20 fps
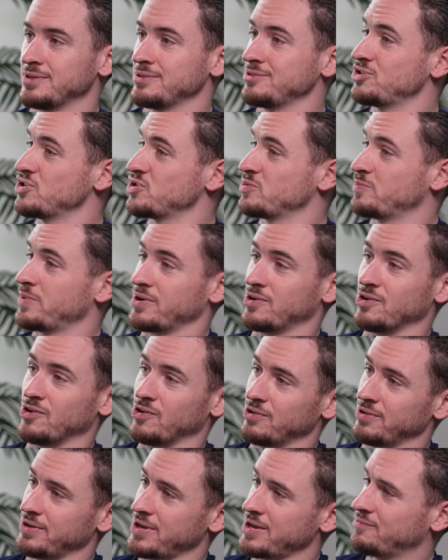Just by
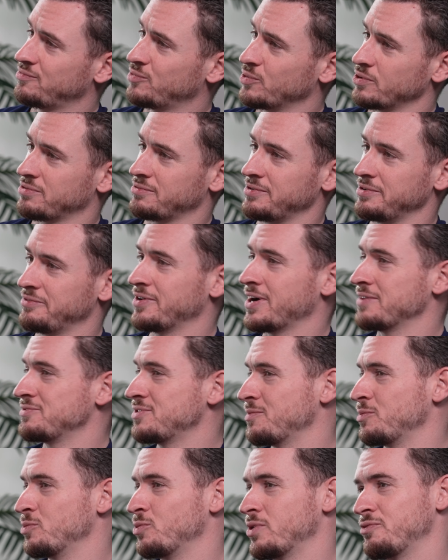calling
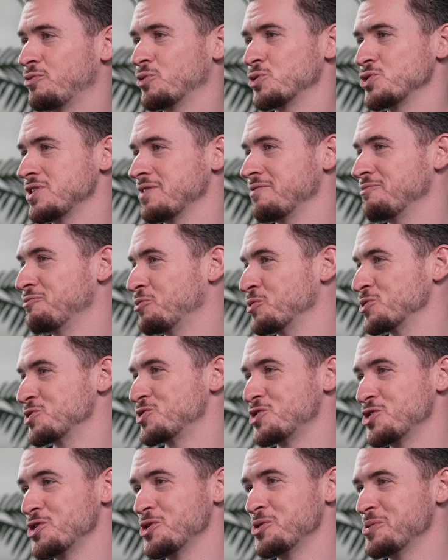
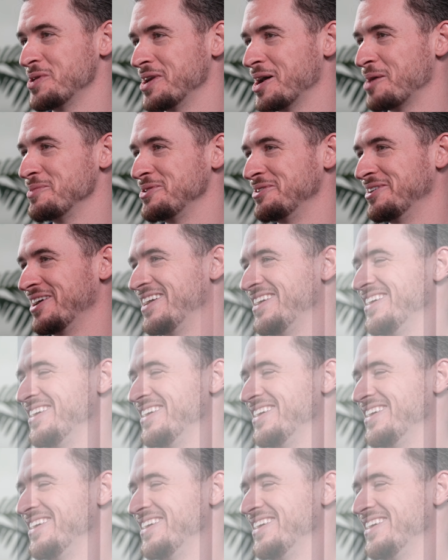843-571-4742 and I'll be right